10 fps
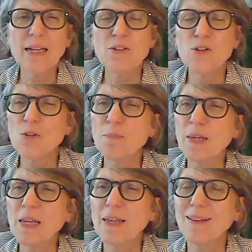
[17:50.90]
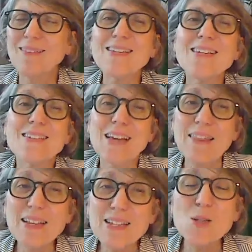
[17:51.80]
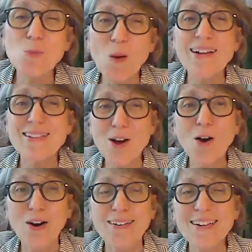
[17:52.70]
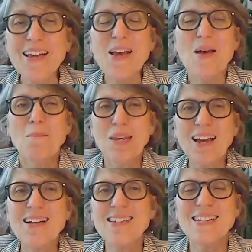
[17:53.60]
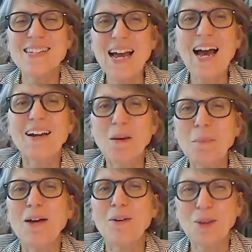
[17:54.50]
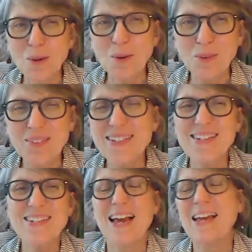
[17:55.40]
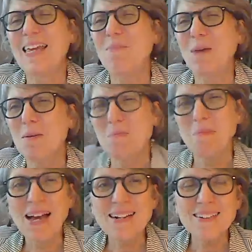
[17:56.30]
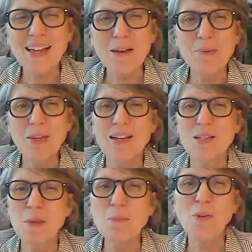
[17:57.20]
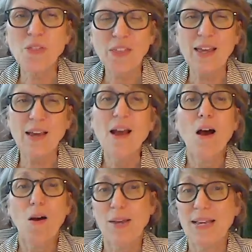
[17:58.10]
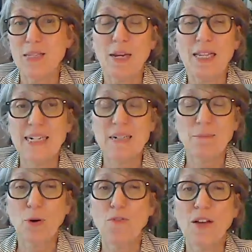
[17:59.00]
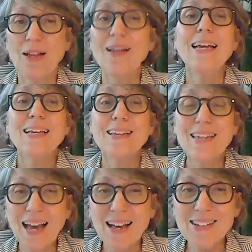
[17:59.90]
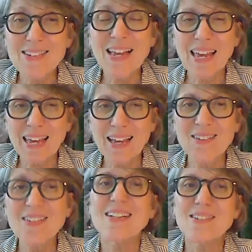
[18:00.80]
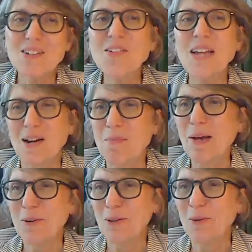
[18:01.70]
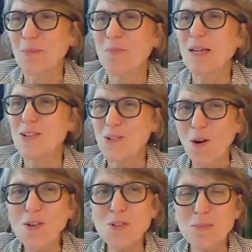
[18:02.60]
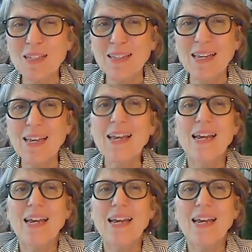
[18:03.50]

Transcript: should be, and this is why it's hard, because it's not about you. I keep coming back to that, because people think, okay, it's my LinkedIn profile. Yes, and it's still not about you, because ultimately